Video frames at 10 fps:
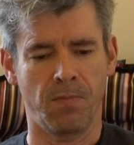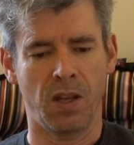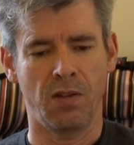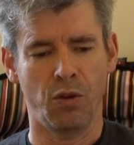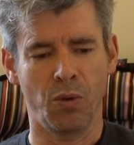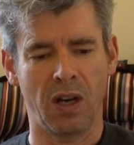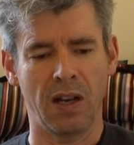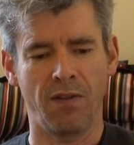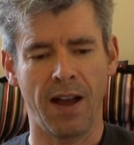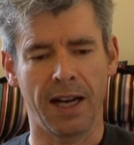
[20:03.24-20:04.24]
give you a
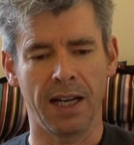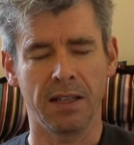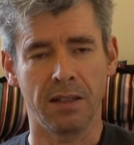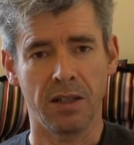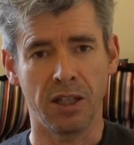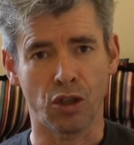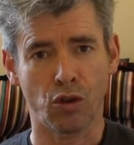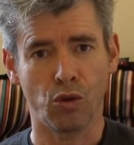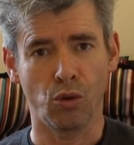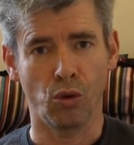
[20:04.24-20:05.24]
cliffhanger, is
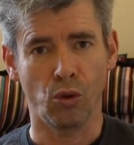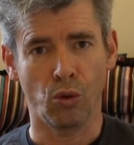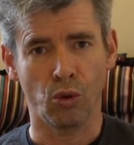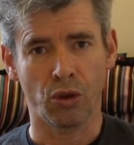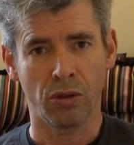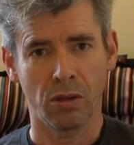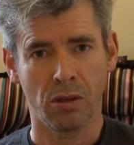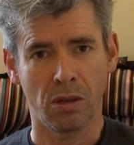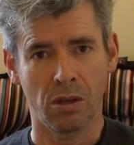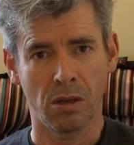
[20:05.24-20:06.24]
called
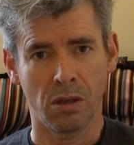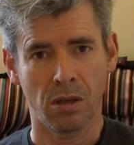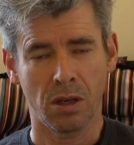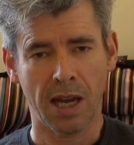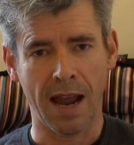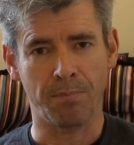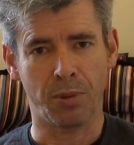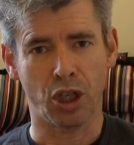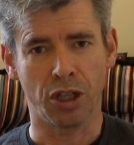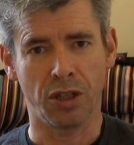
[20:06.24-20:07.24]

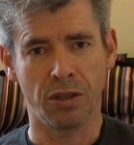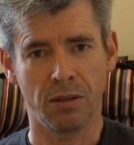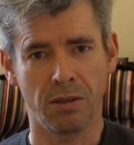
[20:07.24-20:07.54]
Captured.